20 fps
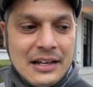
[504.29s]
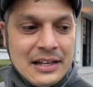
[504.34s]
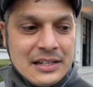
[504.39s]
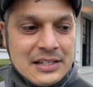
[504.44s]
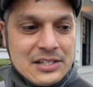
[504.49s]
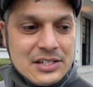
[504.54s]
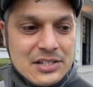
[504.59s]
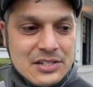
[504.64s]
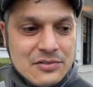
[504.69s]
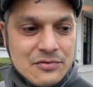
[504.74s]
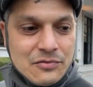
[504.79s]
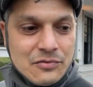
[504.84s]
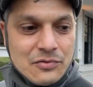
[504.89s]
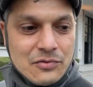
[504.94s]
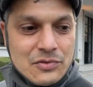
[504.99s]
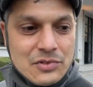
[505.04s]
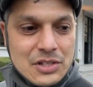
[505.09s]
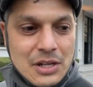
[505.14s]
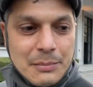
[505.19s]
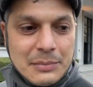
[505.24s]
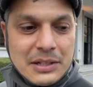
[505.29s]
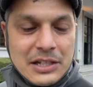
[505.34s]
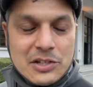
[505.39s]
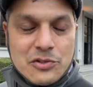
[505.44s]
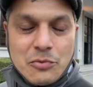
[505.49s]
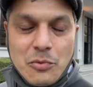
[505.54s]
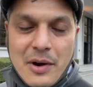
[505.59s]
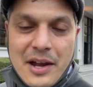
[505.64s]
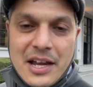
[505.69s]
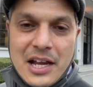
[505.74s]
it's something
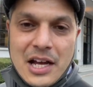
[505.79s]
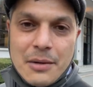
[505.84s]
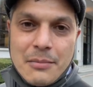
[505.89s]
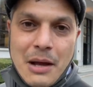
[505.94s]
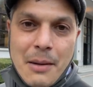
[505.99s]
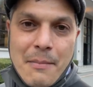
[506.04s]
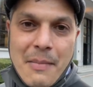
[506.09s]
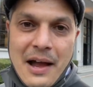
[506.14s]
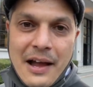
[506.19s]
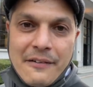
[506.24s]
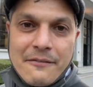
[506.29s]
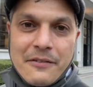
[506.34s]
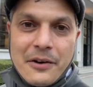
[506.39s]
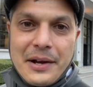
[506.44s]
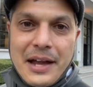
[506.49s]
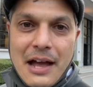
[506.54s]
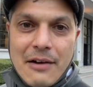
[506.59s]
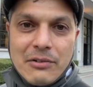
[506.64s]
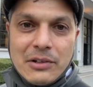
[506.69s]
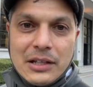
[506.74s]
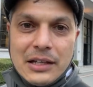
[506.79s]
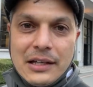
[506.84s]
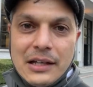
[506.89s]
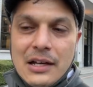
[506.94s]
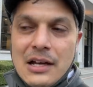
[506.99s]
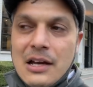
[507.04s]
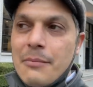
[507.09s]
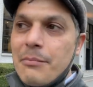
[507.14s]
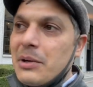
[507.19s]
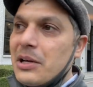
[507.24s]
that's weighing on my mind very heavily
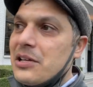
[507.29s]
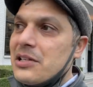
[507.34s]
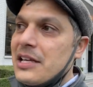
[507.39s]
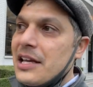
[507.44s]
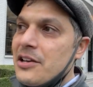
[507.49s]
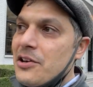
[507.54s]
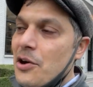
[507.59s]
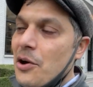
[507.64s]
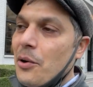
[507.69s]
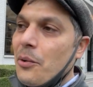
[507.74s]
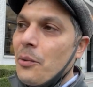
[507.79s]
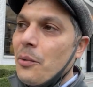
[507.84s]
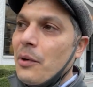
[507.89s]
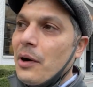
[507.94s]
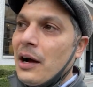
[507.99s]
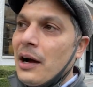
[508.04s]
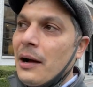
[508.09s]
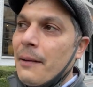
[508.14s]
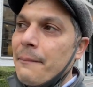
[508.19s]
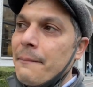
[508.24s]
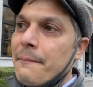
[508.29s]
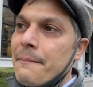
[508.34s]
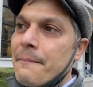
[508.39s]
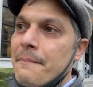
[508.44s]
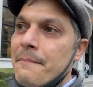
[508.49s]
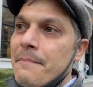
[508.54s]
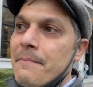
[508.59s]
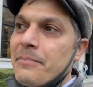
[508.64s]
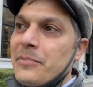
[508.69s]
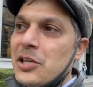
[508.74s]
because I know um,
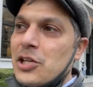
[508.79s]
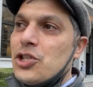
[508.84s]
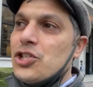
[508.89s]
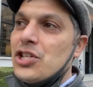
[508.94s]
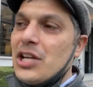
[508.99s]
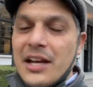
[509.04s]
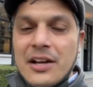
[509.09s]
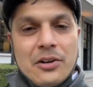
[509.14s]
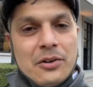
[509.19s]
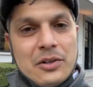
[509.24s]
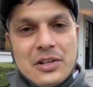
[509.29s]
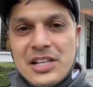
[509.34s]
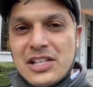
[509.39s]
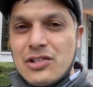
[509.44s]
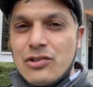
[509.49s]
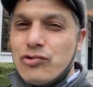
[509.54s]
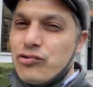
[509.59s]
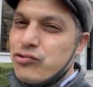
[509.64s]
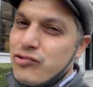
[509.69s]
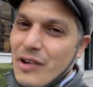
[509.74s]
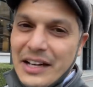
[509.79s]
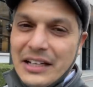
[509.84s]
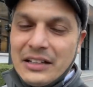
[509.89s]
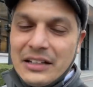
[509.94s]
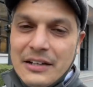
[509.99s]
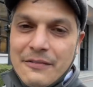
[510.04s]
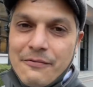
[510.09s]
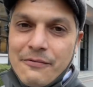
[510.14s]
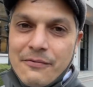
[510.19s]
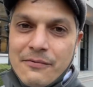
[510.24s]
this channel is greatly